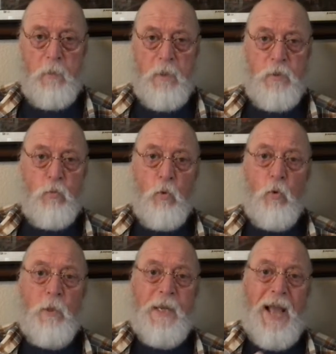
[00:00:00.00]
It's
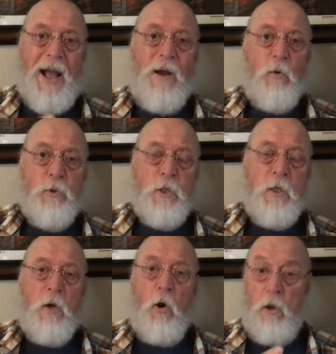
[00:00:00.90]
ruling out
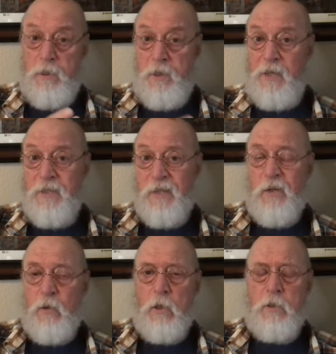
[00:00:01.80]
authentic
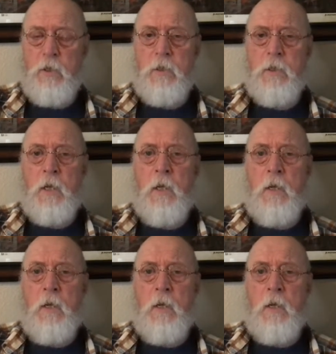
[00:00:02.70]
causes